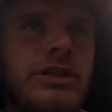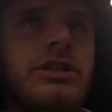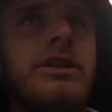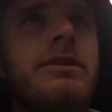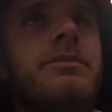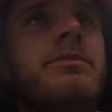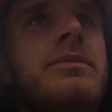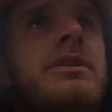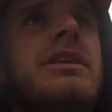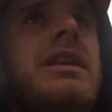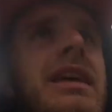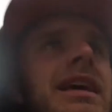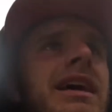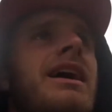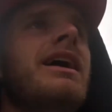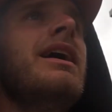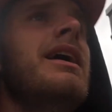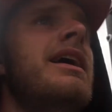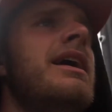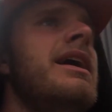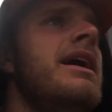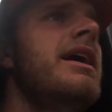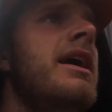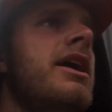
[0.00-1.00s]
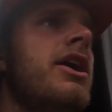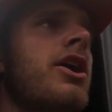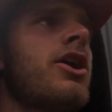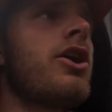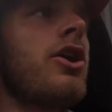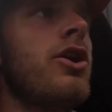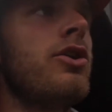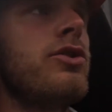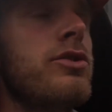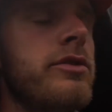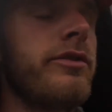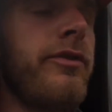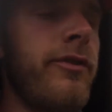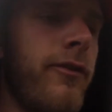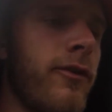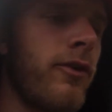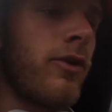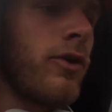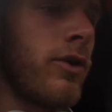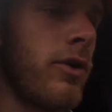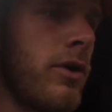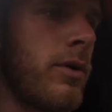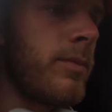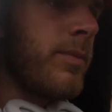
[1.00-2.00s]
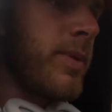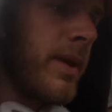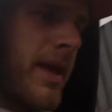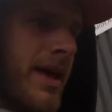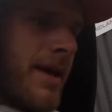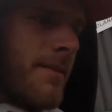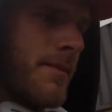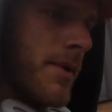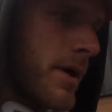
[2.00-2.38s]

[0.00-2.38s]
gyms here, close at 4 PM.